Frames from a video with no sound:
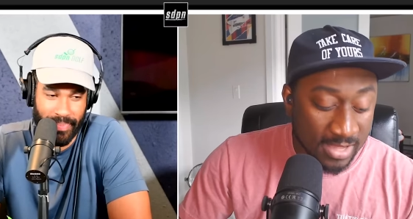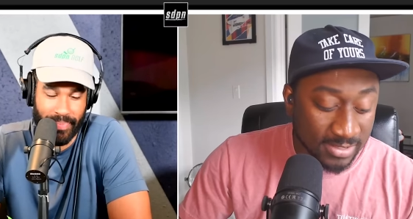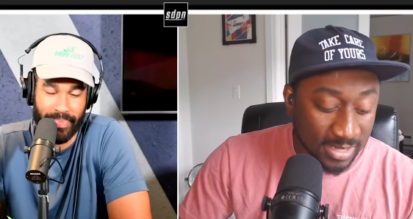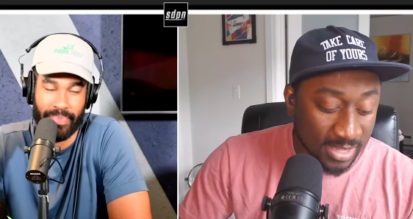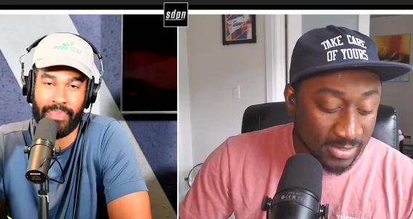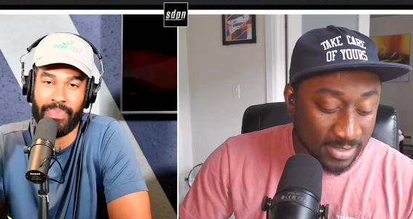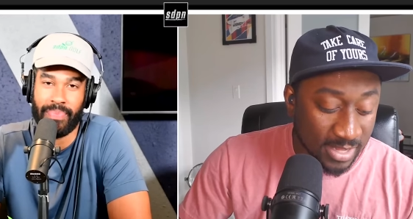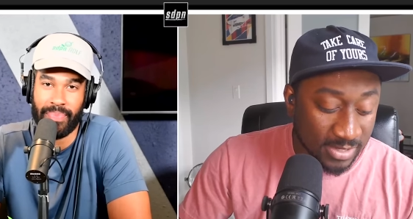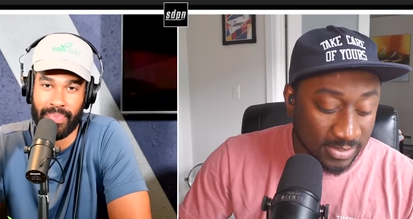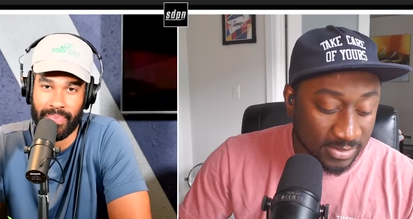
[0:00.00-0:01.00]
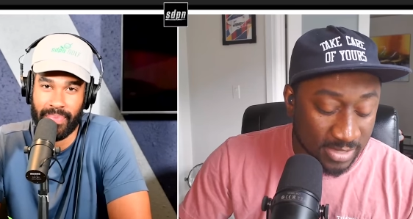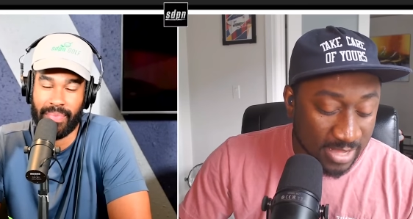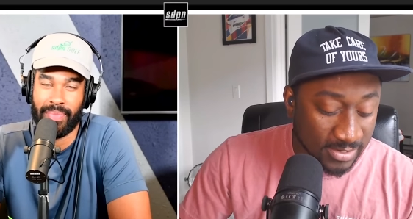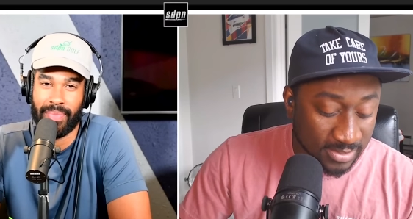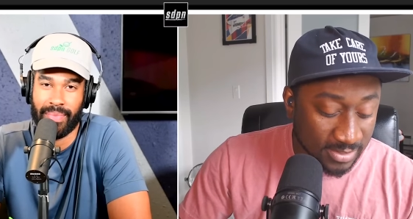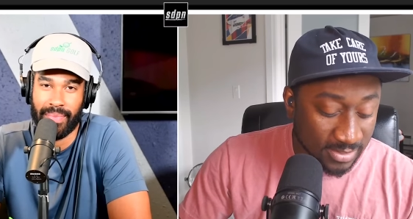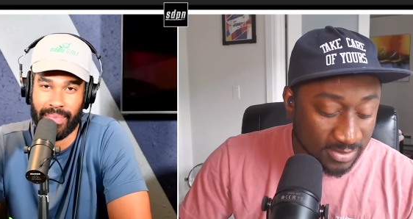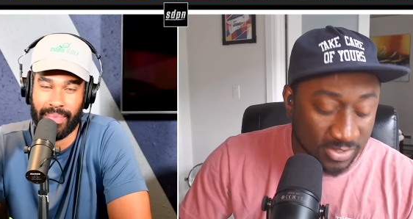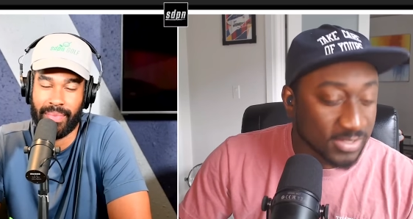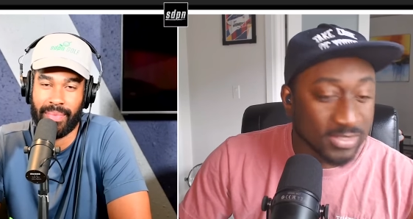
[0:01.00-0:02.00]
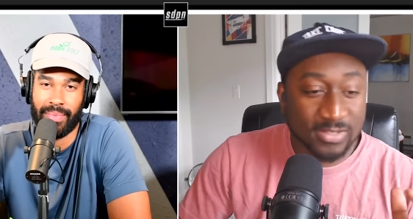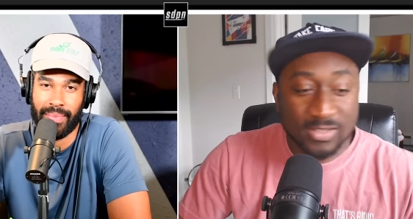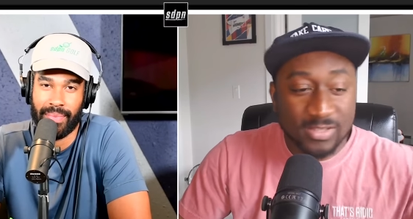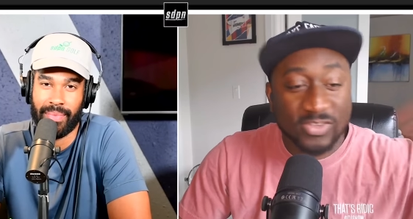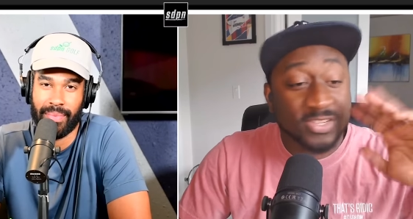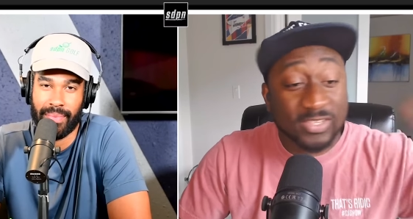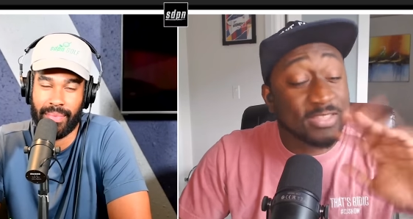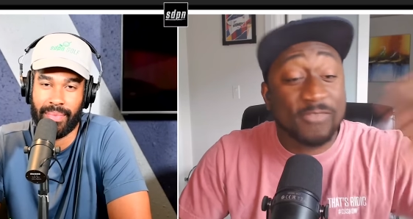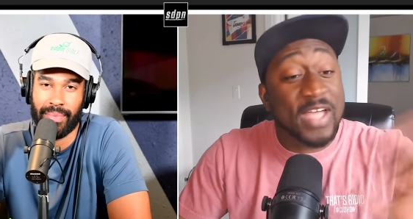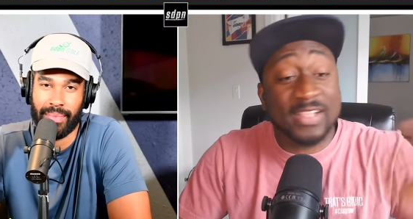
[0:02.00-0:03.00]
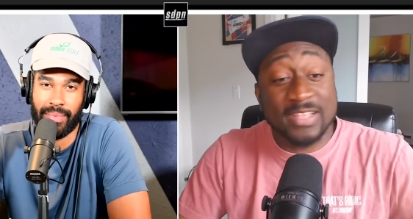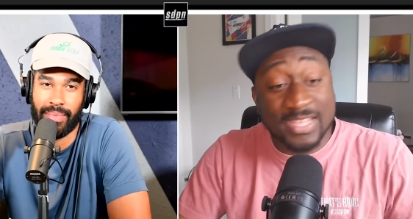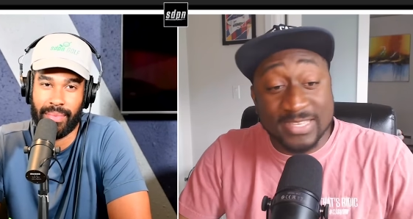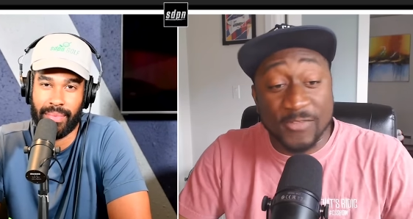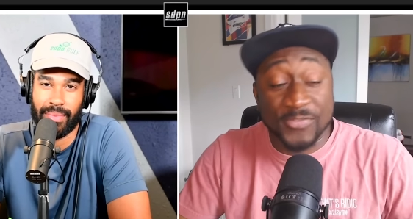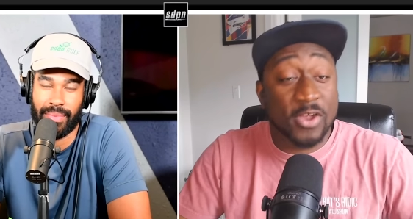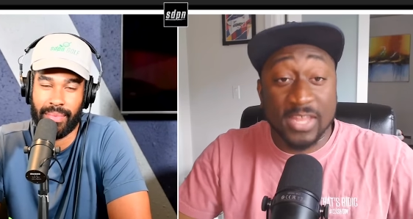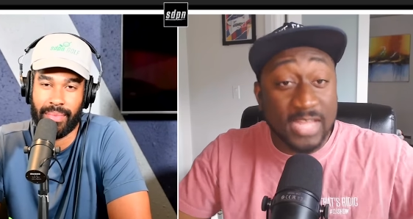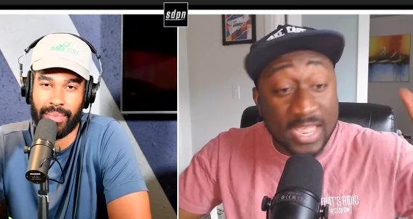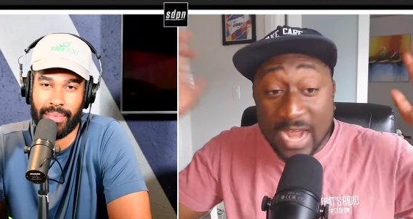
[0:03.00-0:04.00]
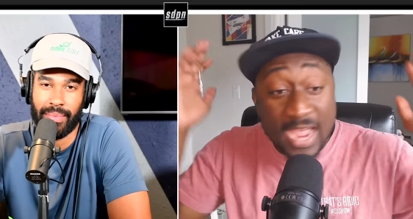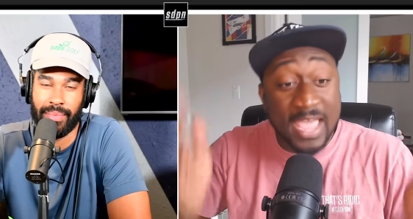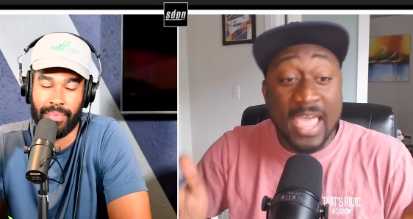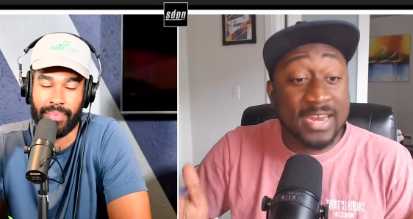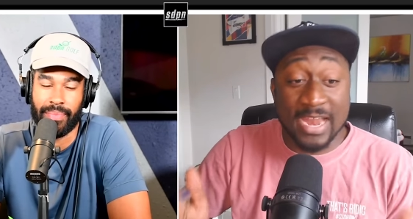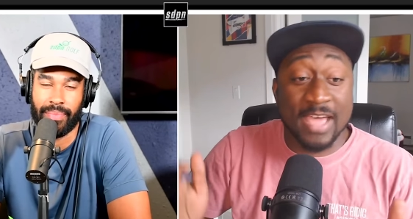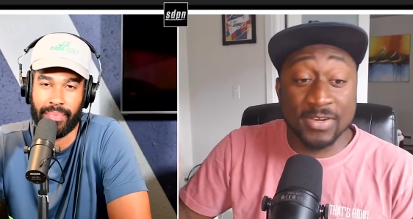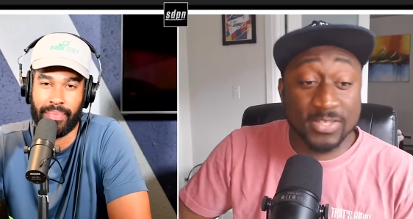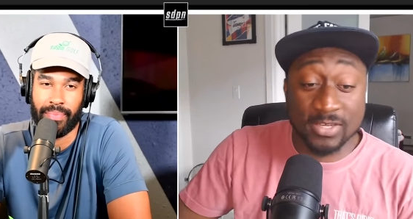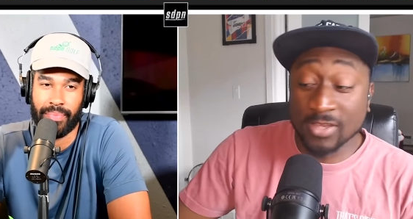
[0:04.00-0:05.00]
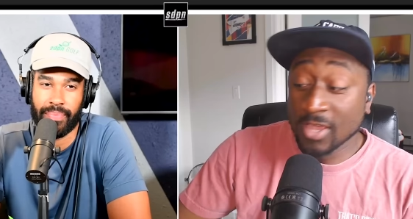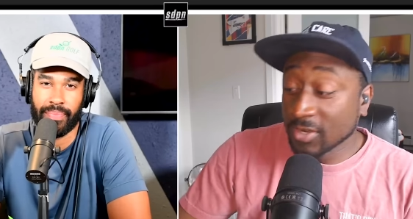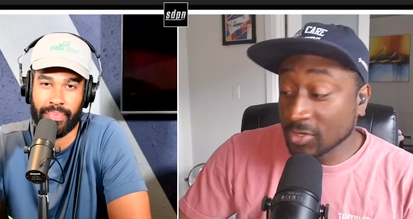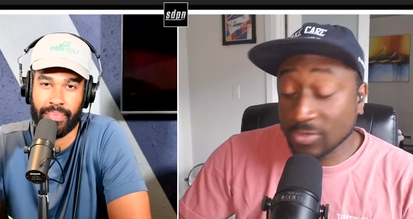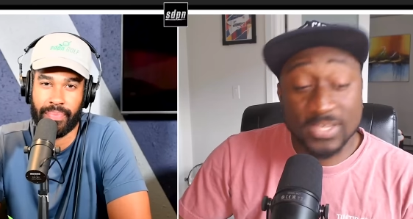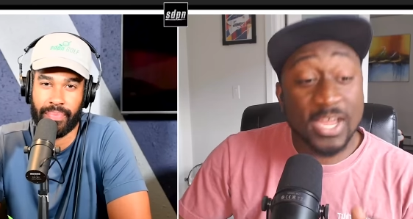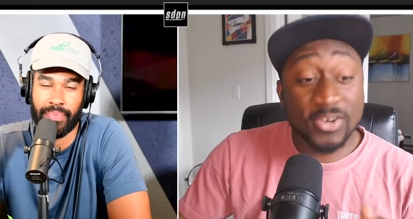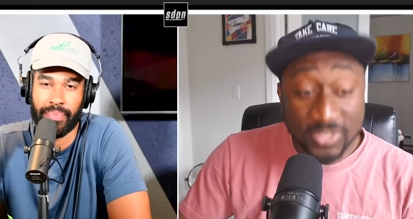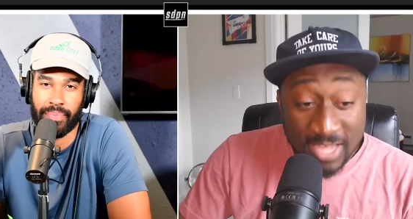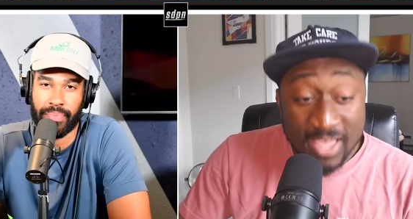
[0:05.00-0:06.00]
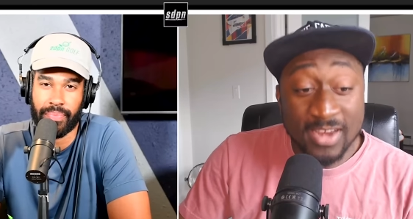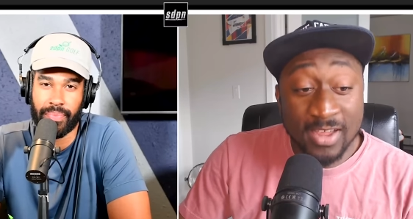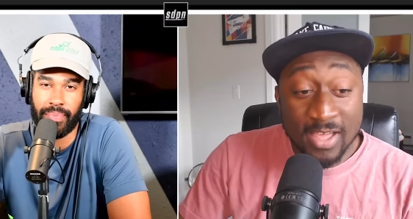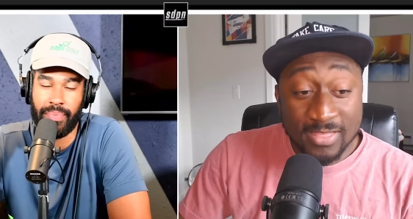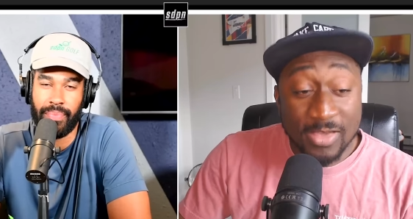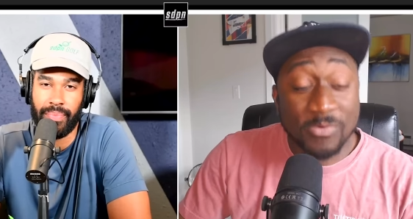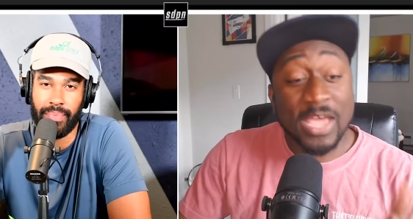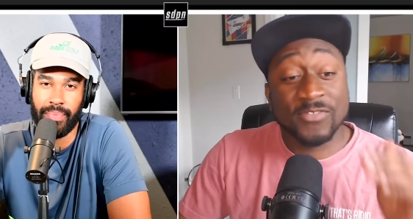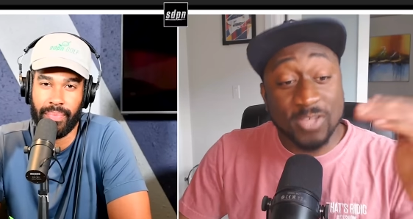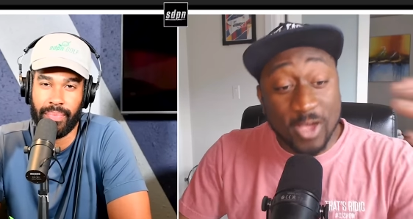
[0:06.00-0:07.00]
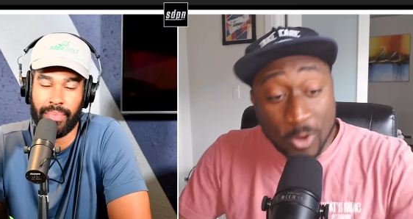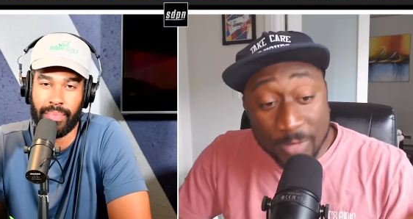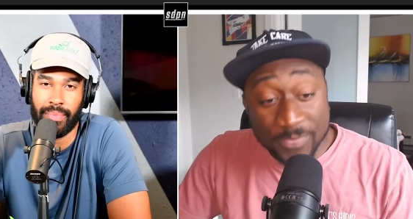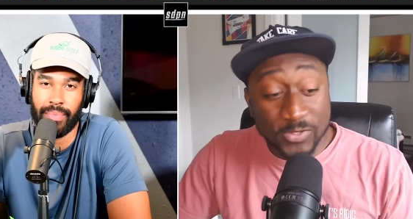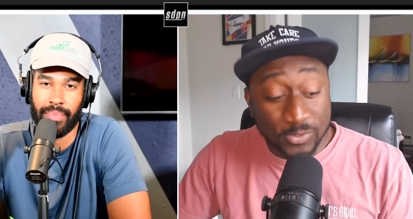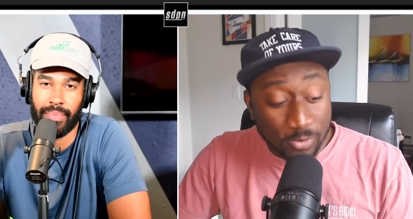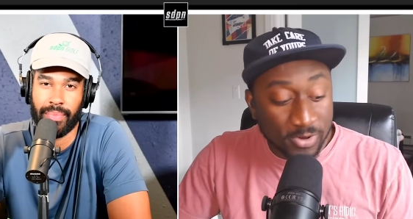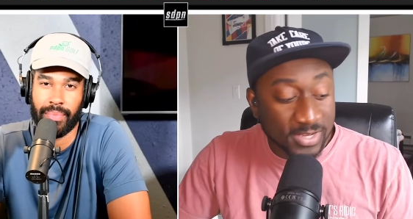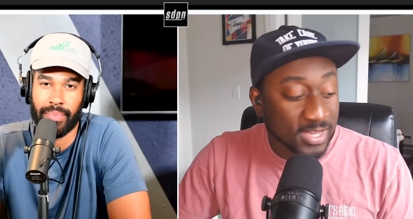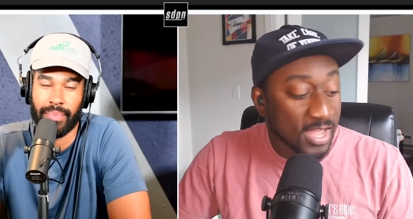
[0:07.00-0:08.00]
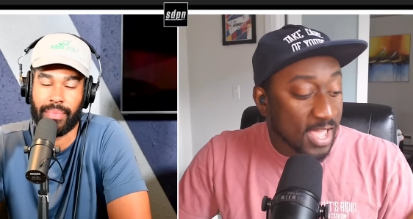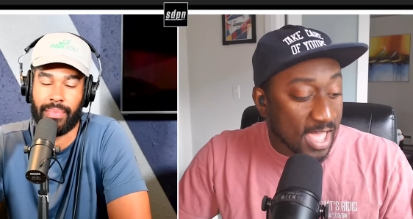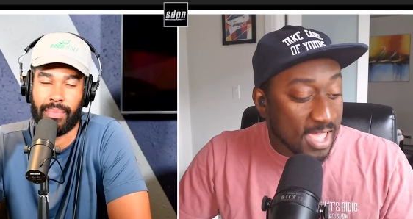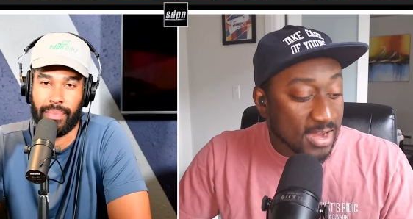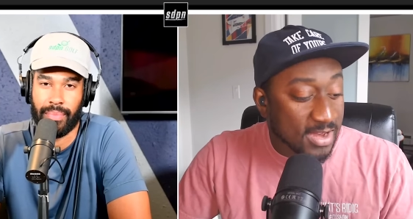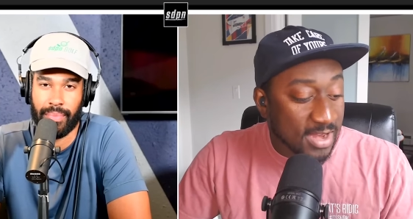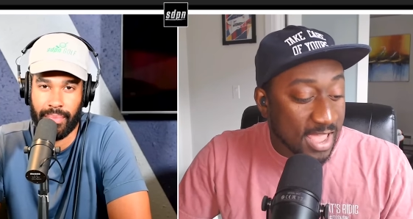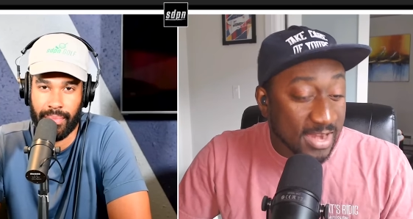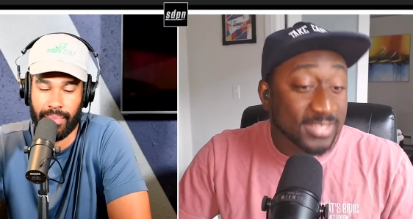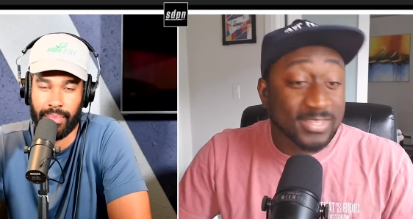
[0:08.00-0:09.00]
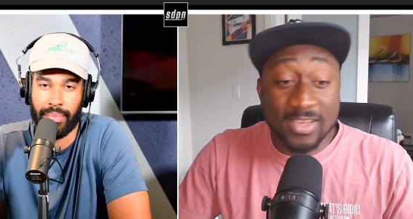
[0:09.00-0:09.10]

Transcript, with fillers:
Speaker 1: as as as as just just the fact that that's out there. Like I, I mm-hmm. hated having to to do this. I understand that we have to talk about these stories and and it